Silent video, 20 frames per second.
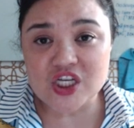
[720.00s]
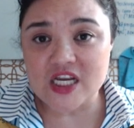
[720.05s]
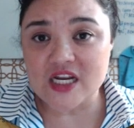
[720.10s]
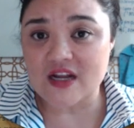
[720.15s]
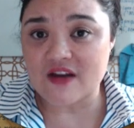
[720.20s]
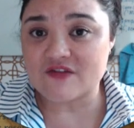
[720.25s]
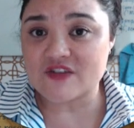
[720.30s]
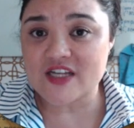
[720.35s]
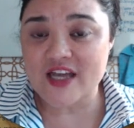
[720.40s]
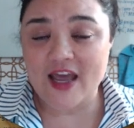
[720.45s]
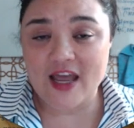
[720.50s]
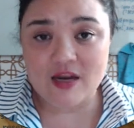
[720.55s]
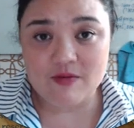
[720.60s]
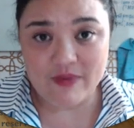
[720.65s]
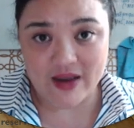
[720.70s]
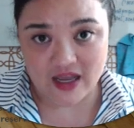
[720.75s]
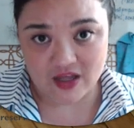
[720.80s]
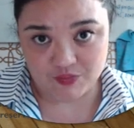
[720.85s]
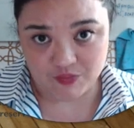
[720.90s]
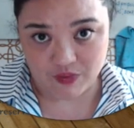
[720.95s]
of 10 math
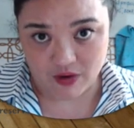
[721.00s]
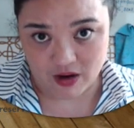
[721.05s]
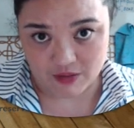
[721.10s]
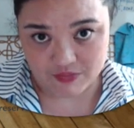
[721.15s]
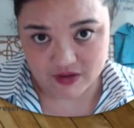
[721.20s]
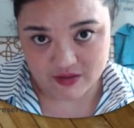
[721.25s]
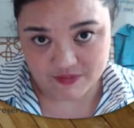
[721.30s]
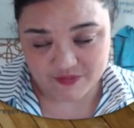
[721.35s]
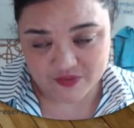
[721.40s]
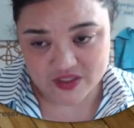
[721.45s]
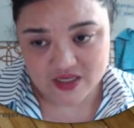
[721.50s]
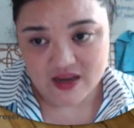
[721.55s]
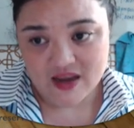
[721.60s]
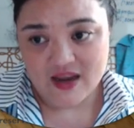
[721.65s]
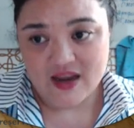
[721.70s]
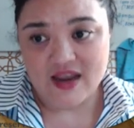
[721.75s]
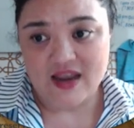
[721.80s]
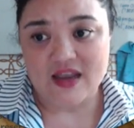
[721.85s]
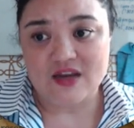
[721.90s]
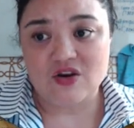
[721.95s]
problems,
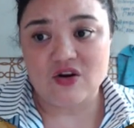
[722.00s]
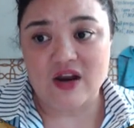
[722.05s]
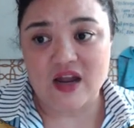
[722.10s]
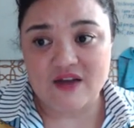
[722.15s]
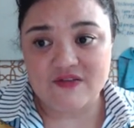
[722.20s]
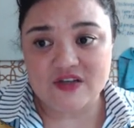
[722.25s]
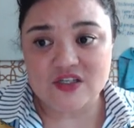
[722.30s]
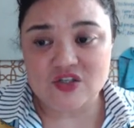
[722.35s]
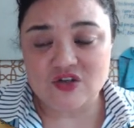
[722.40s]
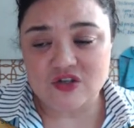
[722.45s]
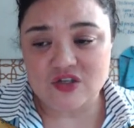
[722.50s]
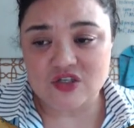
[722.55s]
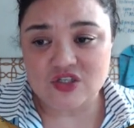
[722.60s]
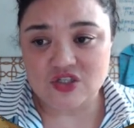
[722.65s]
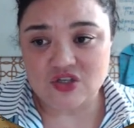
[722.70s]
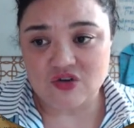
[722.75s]
and you're having students do